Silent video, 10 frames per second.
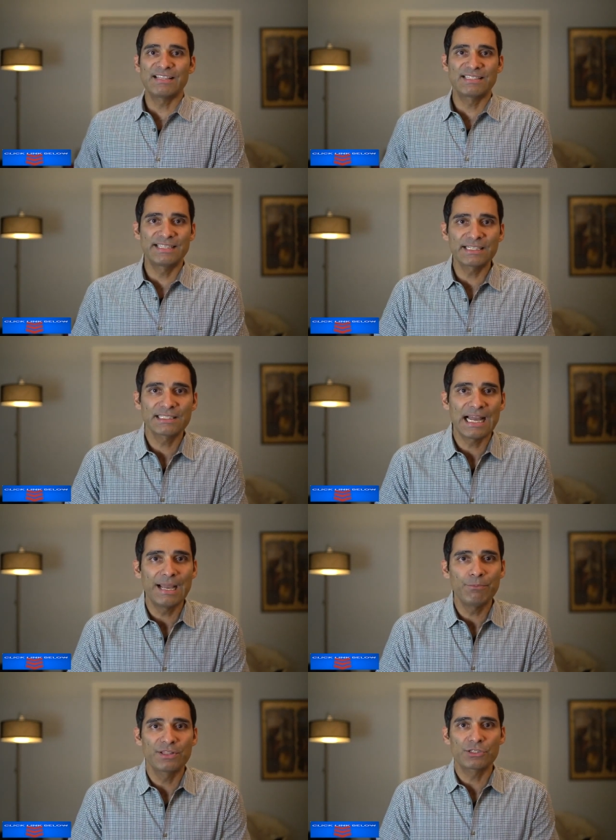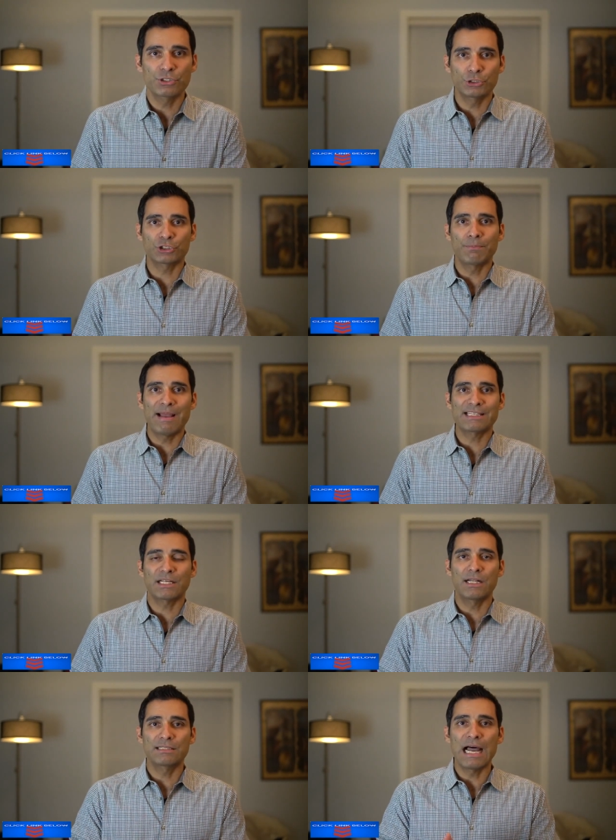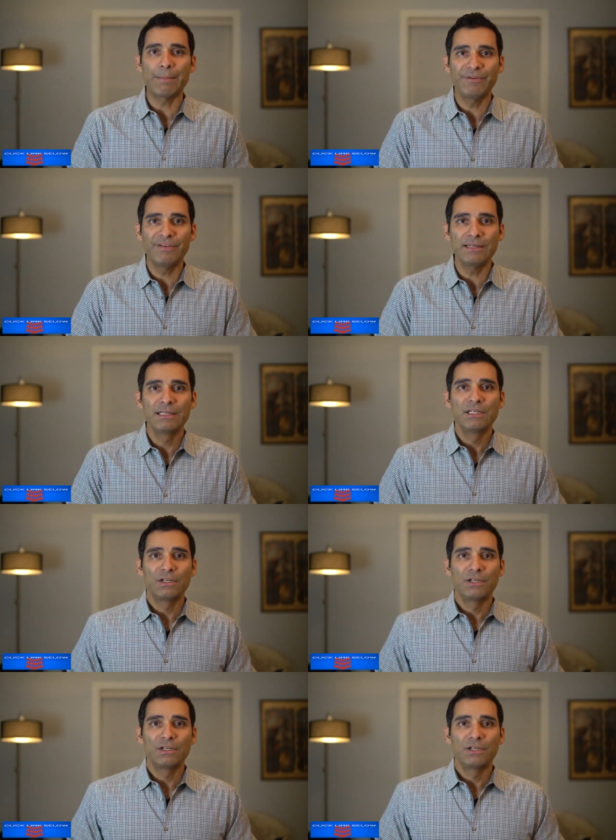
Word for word: sixth time with a surgical mask on top of it